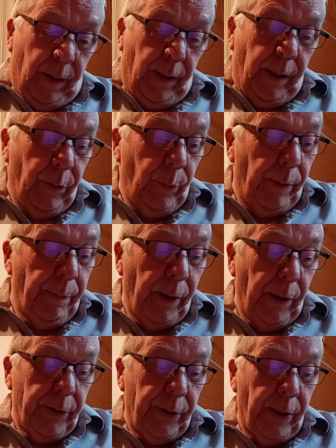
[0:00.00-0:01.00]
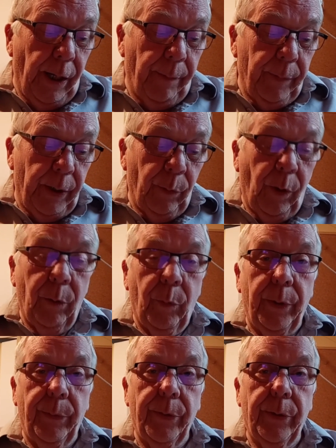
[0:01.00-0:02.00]
and we parted company while
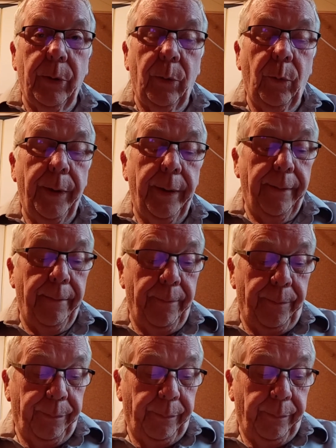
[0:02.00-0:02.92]
we were still winning.